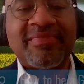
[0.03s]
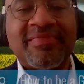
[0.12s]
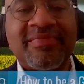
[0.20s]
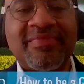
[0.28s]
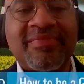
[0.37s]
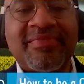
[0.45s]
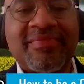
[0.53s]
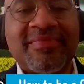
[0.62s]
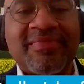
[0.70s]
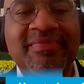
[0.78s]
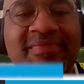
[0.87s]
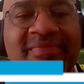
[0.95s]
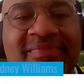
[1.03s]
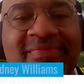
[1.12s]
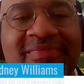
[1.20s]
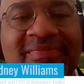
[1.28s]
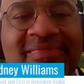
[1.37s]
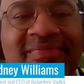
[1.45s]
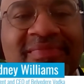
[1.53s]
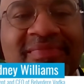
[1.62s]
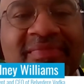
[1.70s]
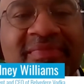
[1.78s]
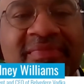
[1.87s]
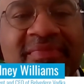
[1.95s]

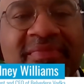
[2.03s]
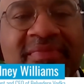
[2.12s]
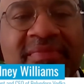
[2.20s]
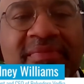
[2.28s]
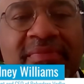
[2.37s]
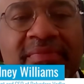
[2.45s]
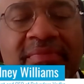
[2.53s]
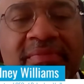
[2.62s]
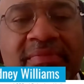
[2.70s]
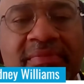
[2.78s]
The person shown says nothing.